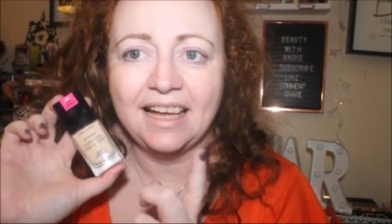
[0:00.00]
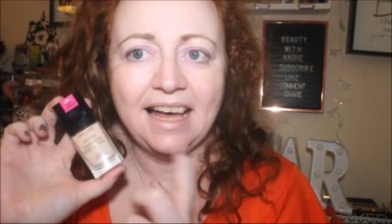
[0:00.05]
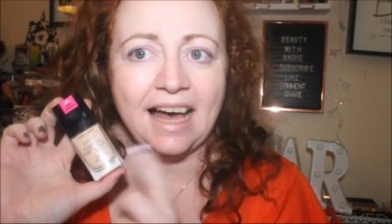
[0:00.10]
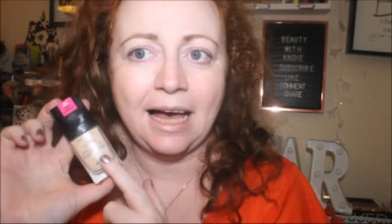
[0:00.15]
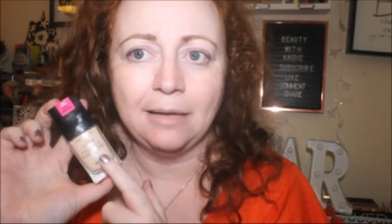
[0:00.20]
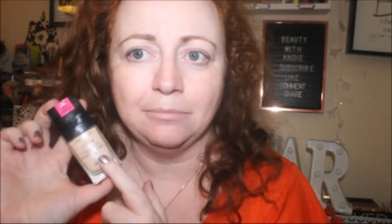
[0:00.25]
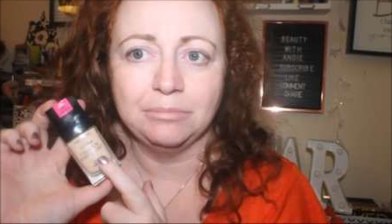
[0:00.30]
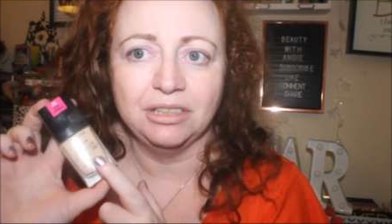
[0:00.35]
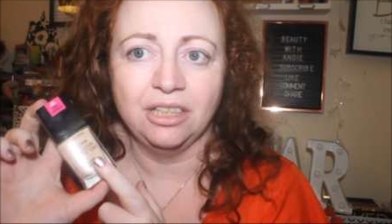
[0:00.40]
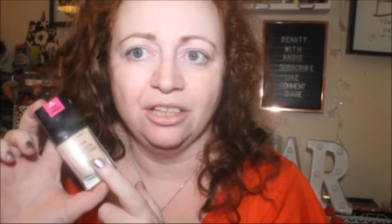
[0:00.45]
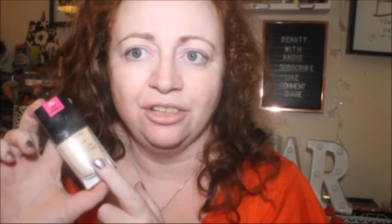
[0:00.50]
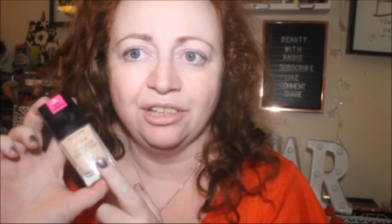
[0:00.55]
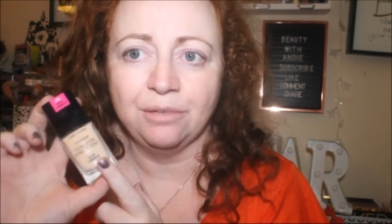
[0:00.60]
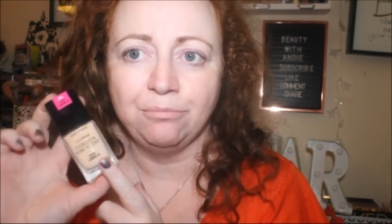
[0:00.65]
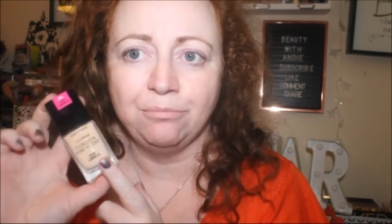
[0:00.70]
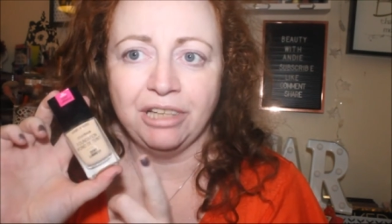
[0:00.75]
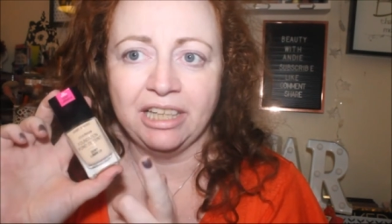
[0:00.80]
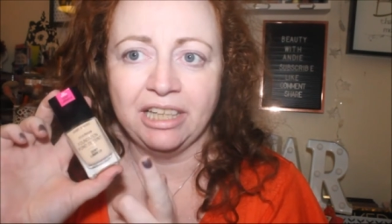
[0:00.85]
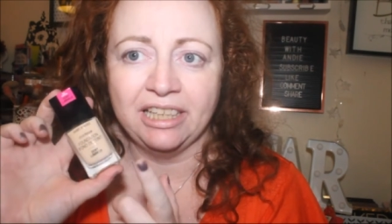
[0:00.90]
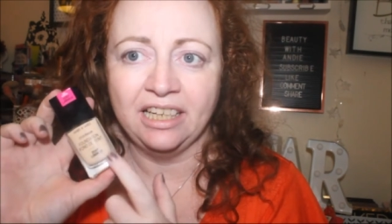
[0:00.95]
absolutely
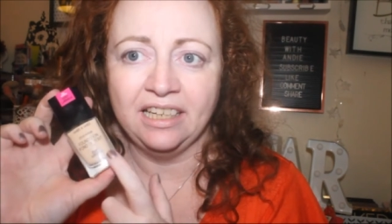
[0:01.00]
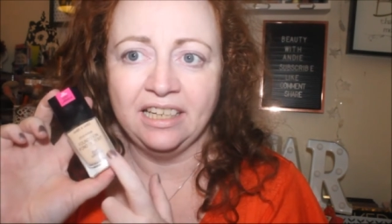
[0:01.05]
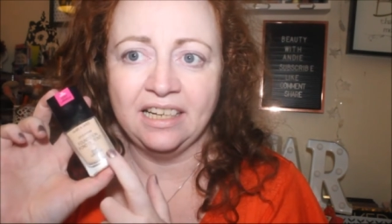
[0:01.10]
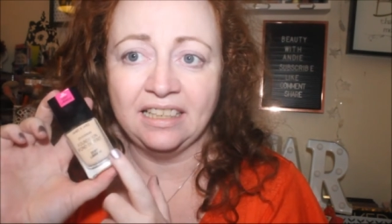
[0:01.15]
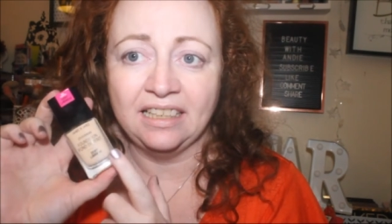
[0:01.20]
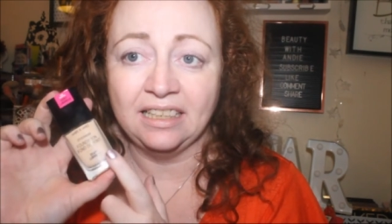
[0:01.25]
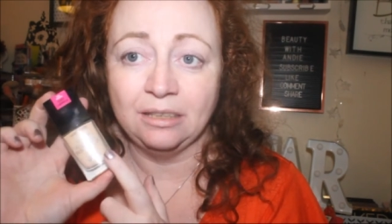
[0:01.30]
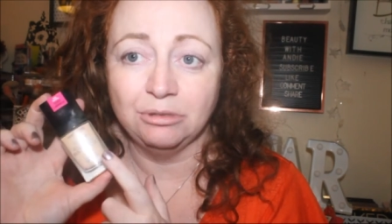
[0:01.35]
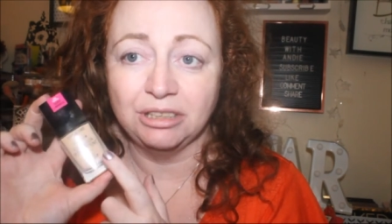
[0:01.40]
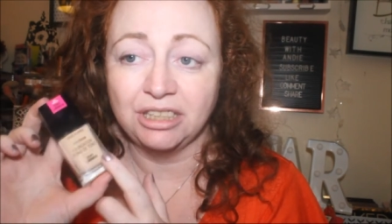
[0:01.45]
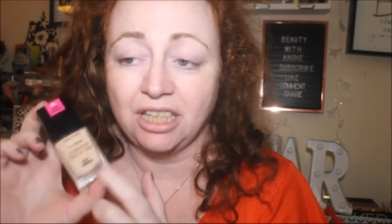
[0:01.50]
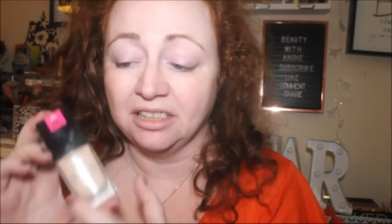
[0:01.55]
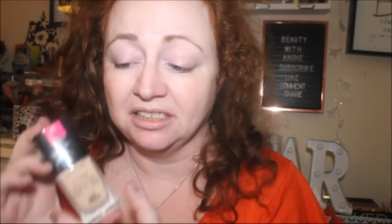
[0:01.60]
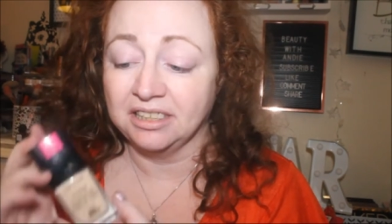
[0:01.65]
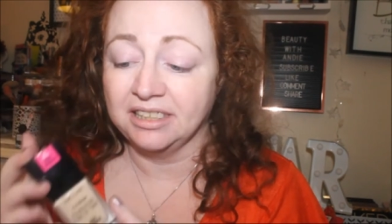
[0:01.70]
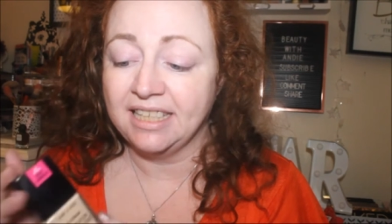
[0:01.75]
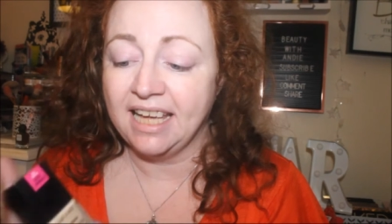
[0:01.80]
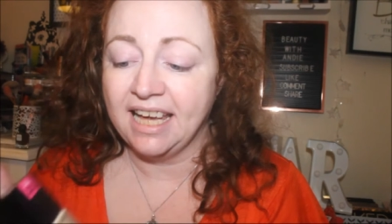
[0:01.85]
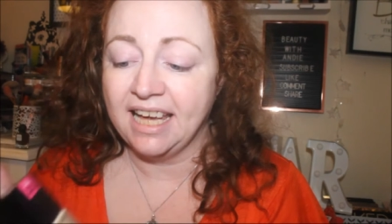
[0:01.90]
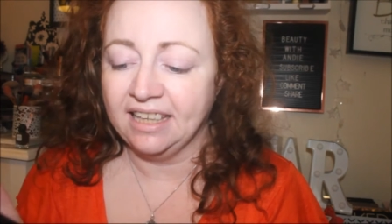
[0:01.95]
brilliant and it was on
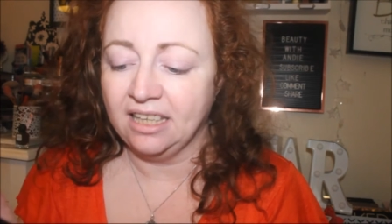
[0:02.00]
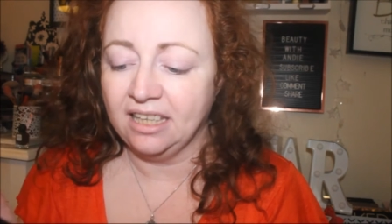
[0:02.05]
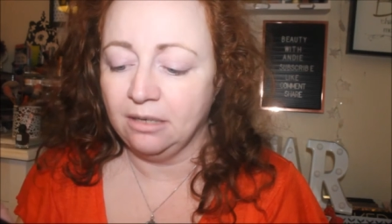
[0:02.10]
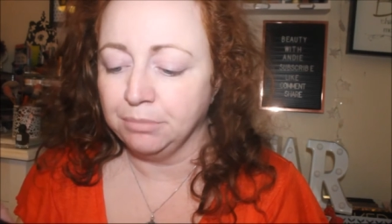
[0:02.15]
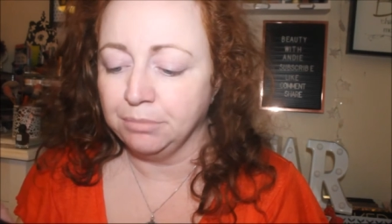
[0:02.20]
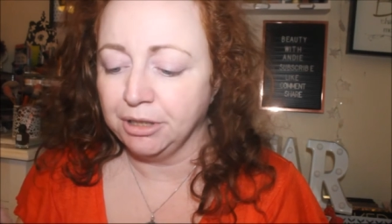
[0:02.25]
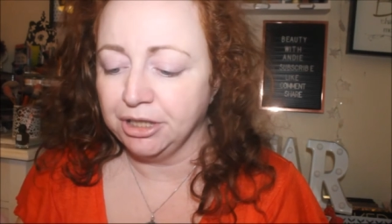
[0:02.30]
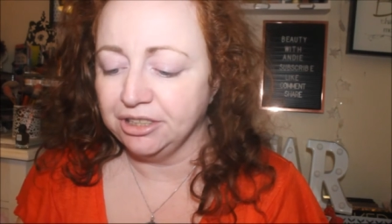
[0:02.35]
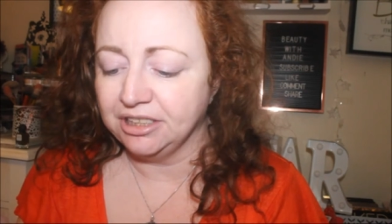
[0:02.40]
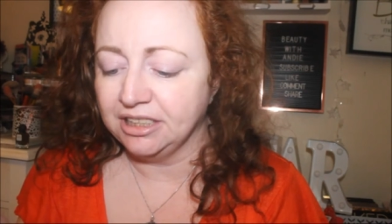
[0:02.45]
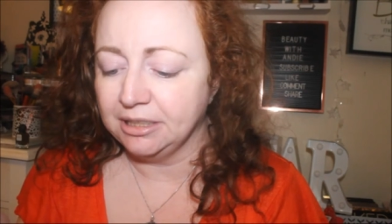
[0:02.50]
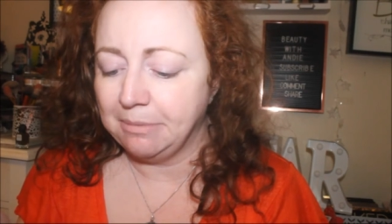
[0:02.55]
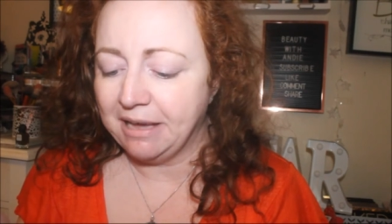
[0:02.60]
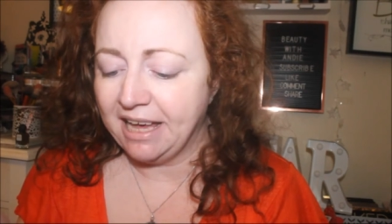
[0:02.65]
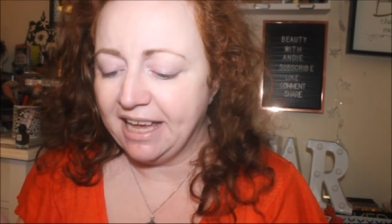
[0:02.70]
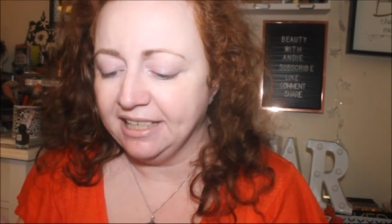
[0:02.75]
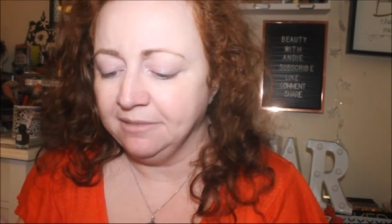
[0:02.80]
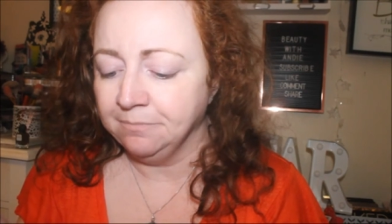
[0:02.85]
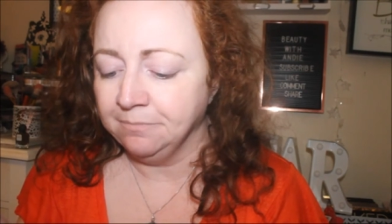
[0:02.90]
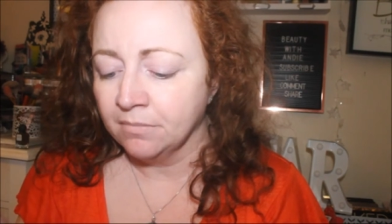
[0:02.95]
sale on Beauty
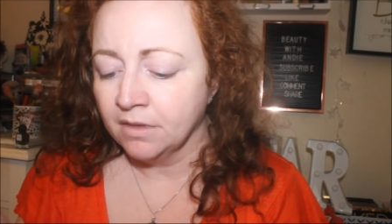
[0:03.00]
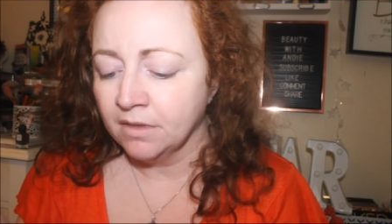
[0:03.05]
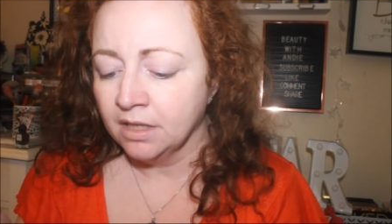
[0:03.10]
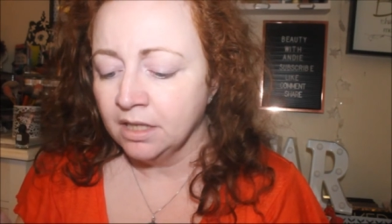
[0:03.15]
Bay